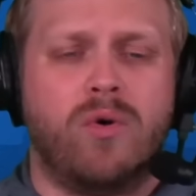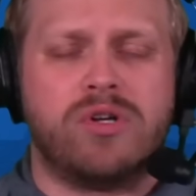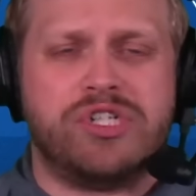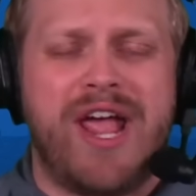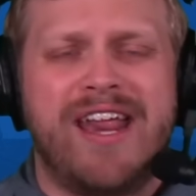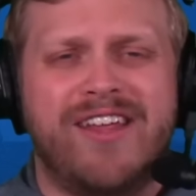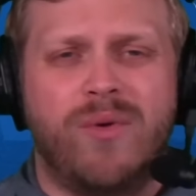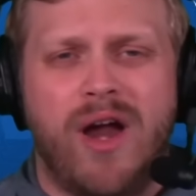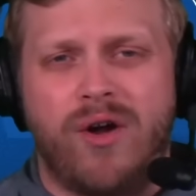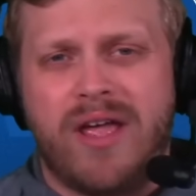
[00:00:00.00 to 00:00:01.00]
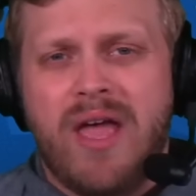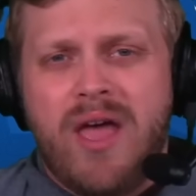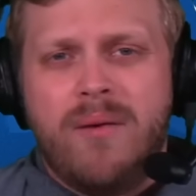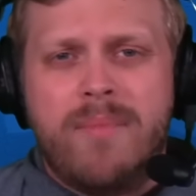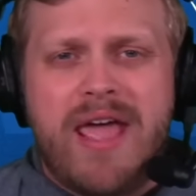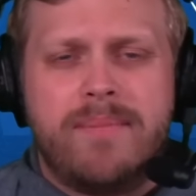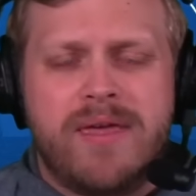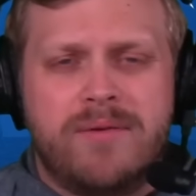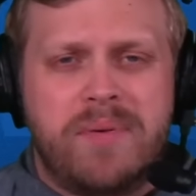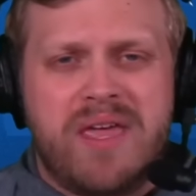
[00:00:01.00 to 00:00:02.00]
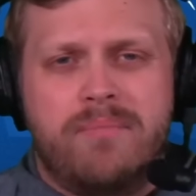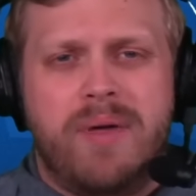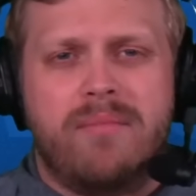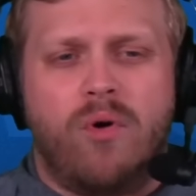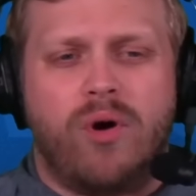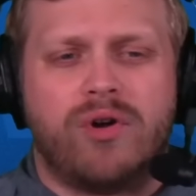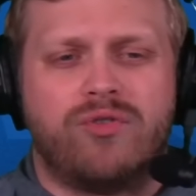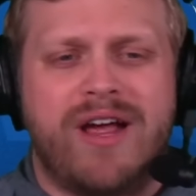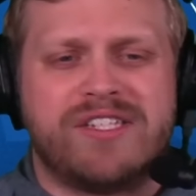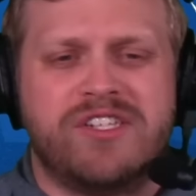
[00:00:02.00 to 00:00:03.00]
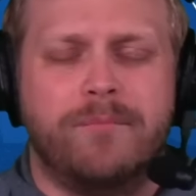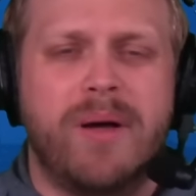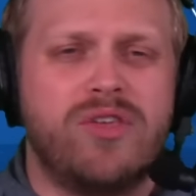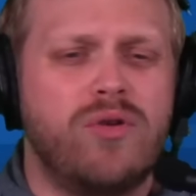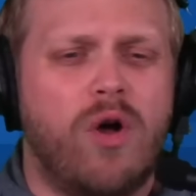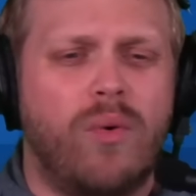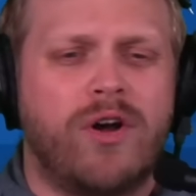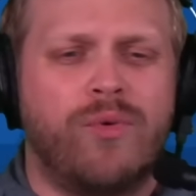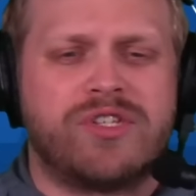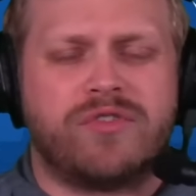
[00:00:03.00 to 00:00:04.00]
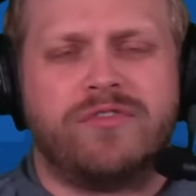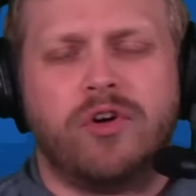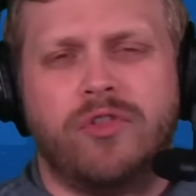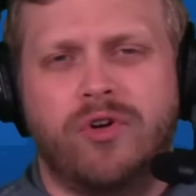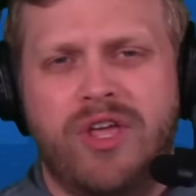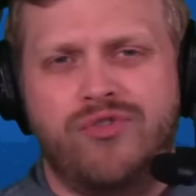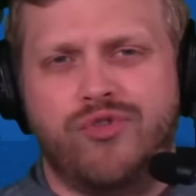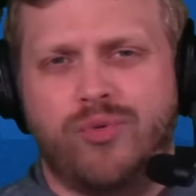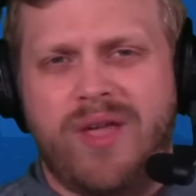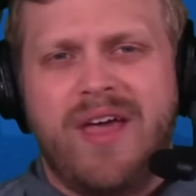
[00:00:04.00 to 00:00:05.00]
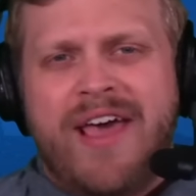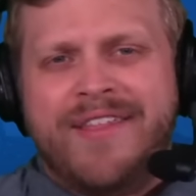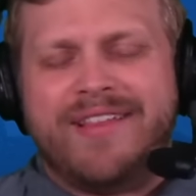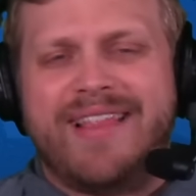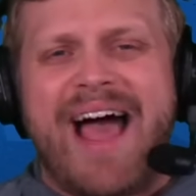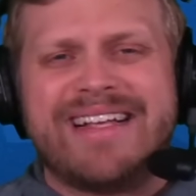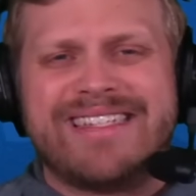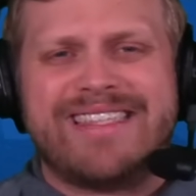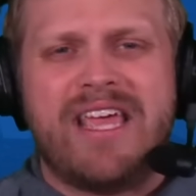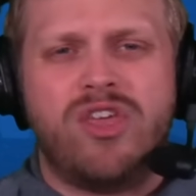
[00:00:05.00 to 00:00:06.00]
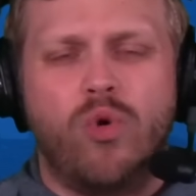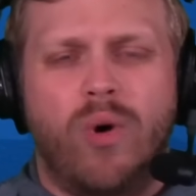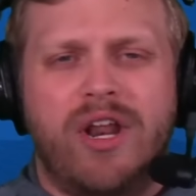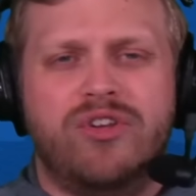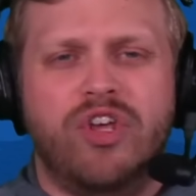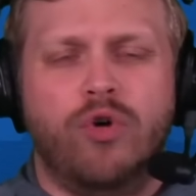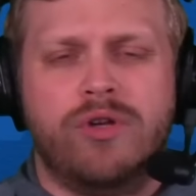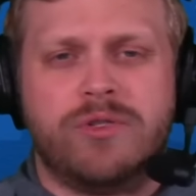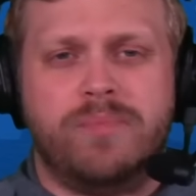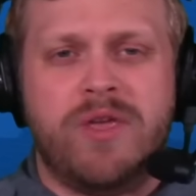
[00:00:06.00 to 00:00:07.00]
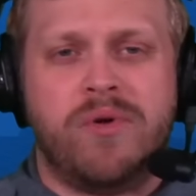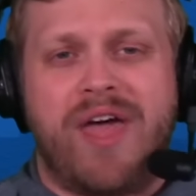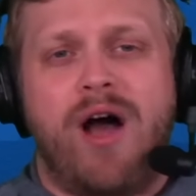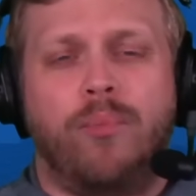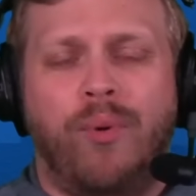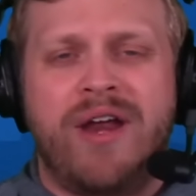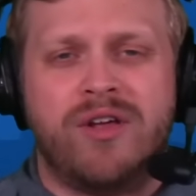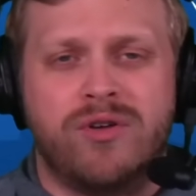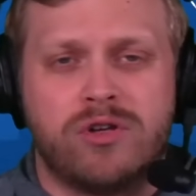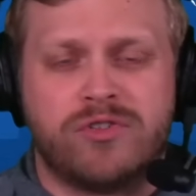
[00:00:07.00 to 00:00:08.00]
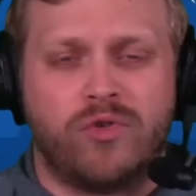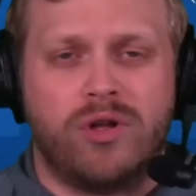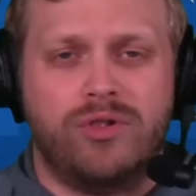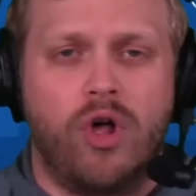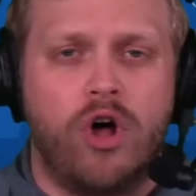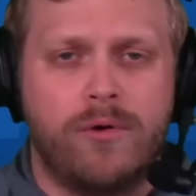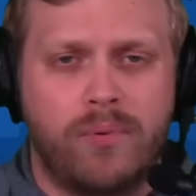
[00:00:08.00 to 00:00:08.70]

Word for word: or January, maybe it'd be a bit more aggressive, but you don't want to risk further injury. The last thing you want to do is be without Brandin Cooks for a long